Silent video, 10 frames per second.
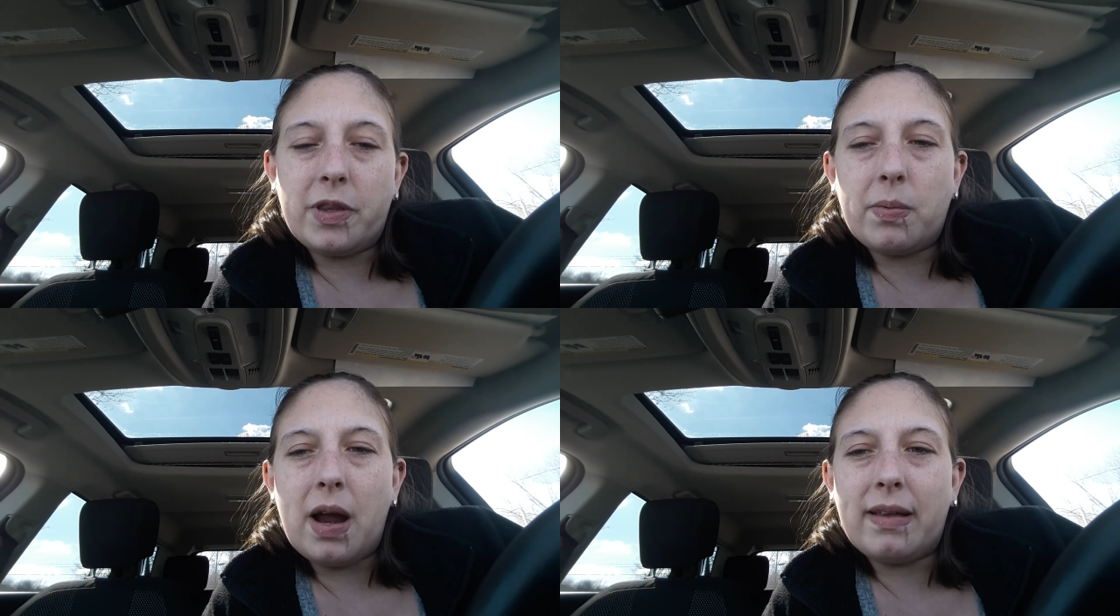
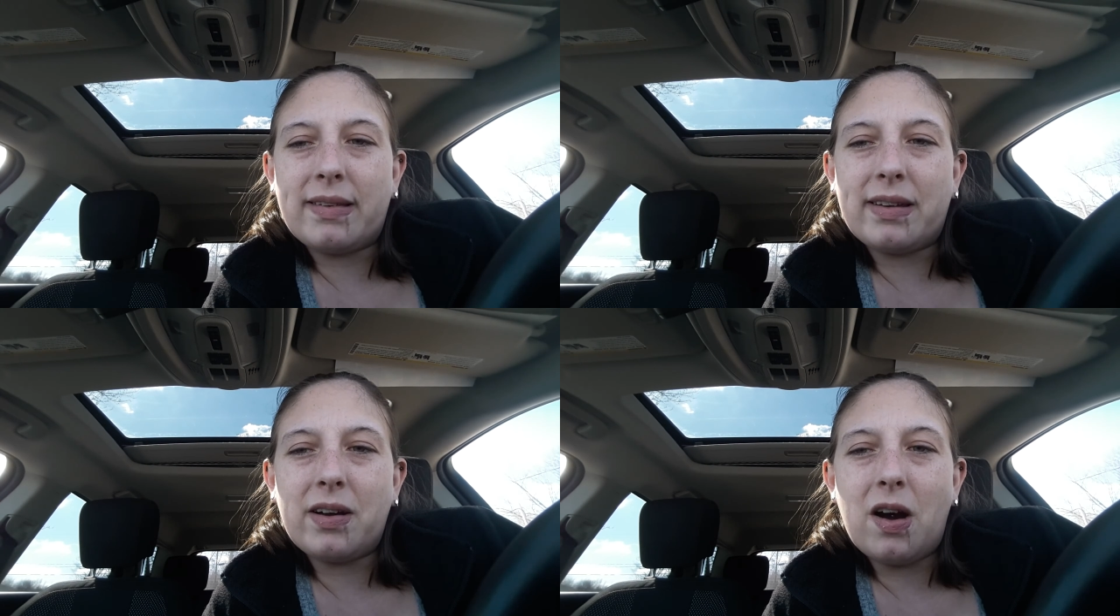the
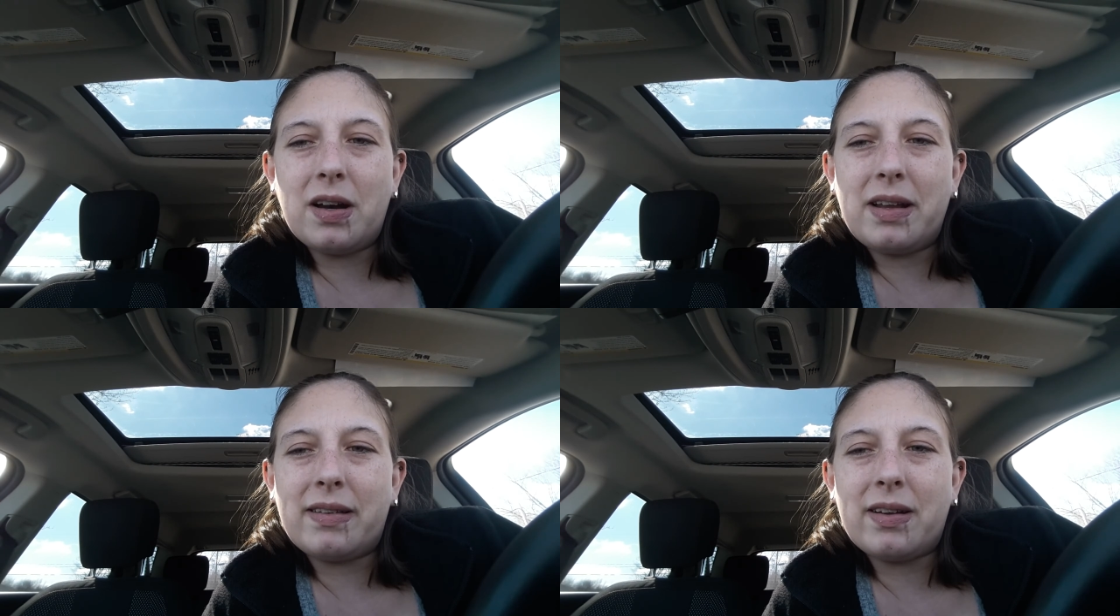raised
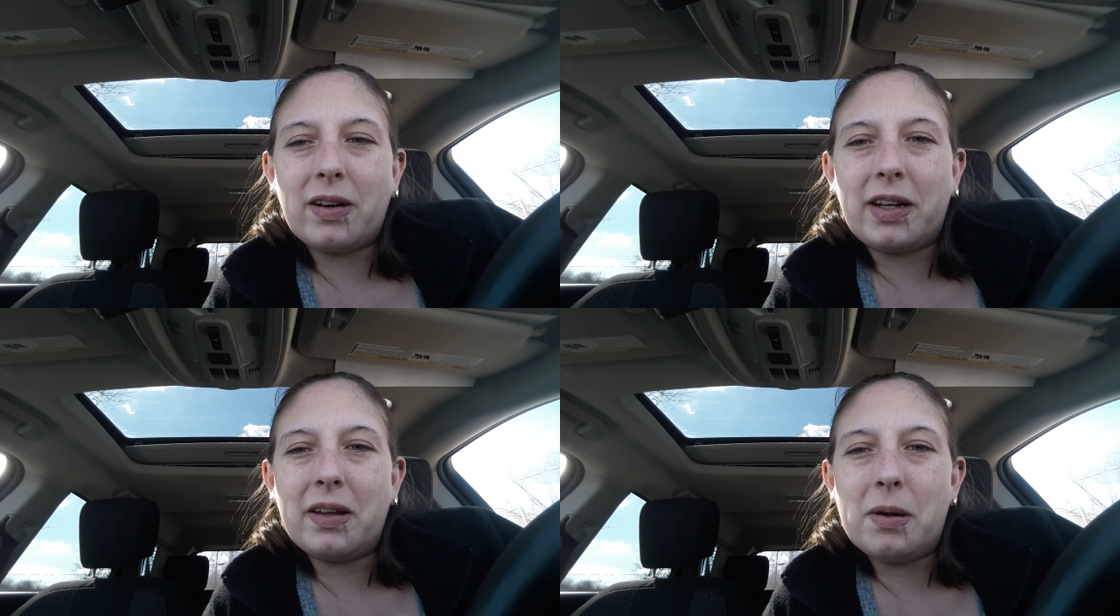gardening
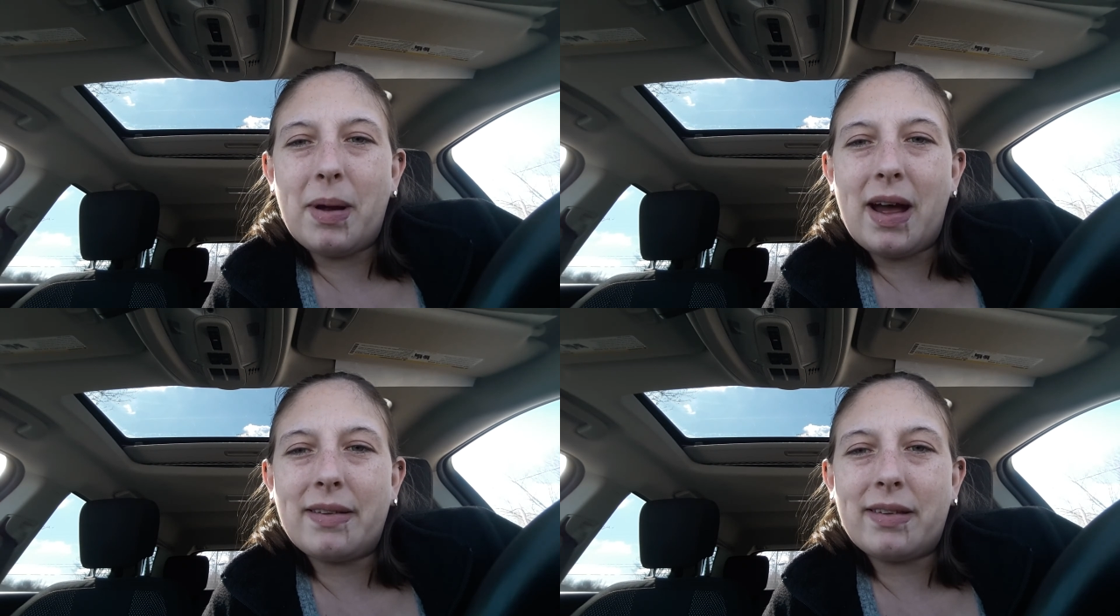circular
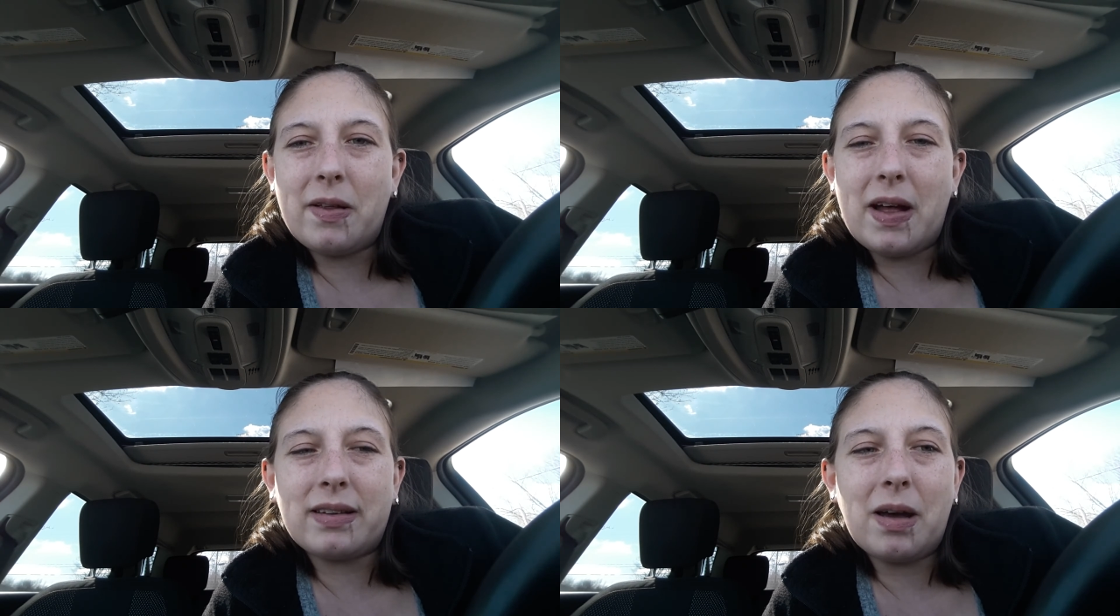beds,
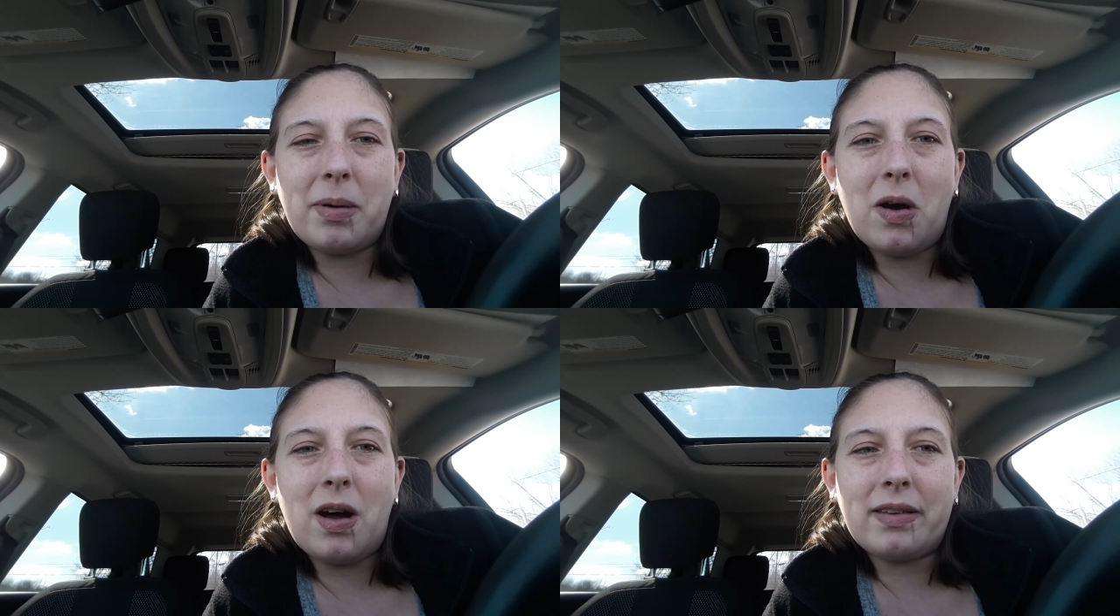so that's
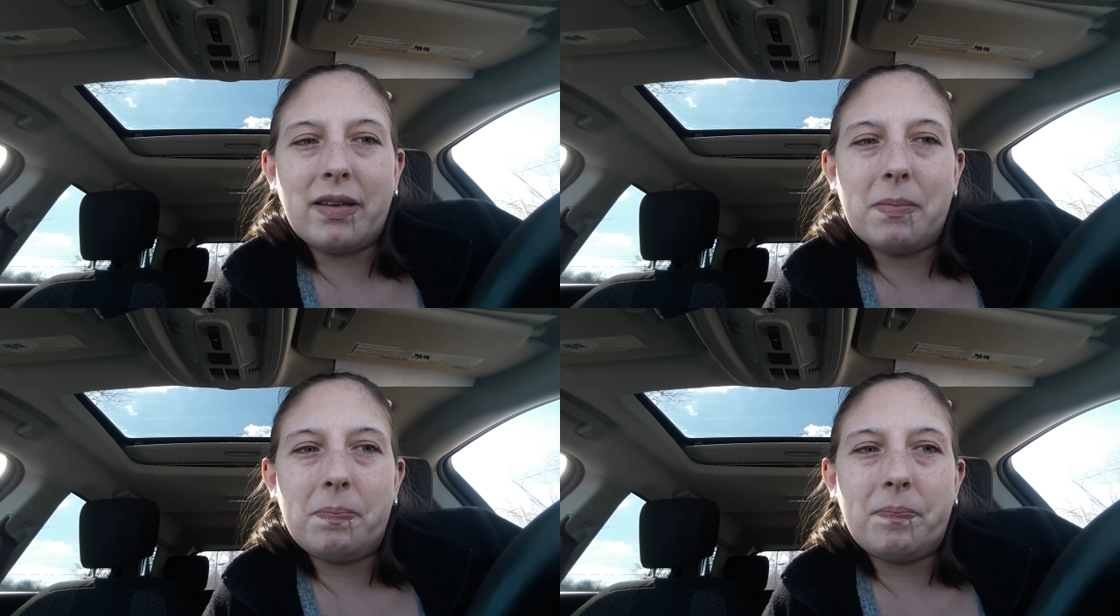going to be
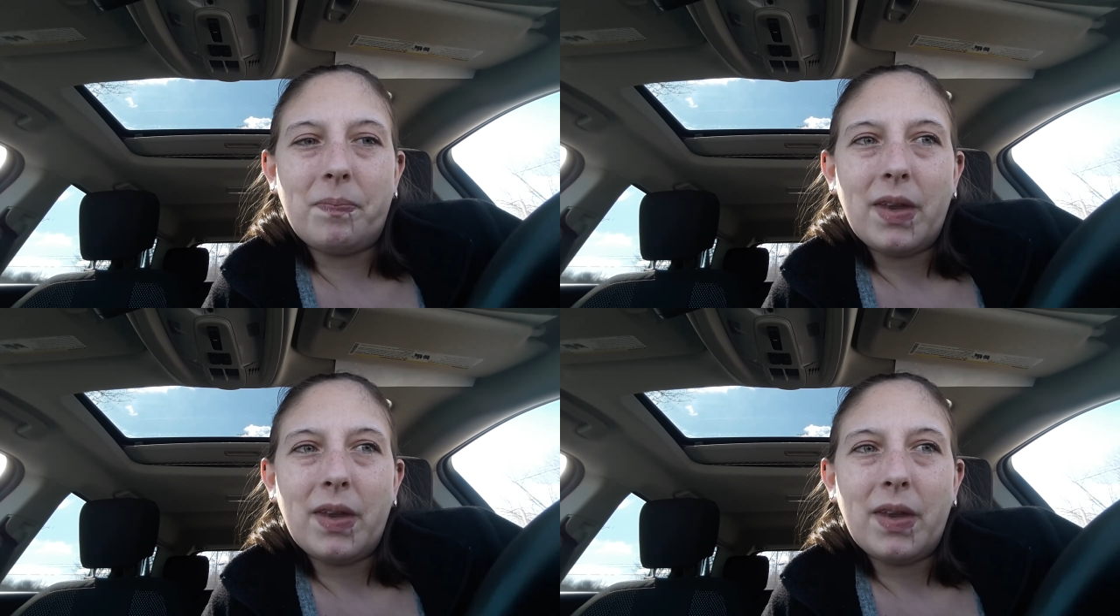awesome.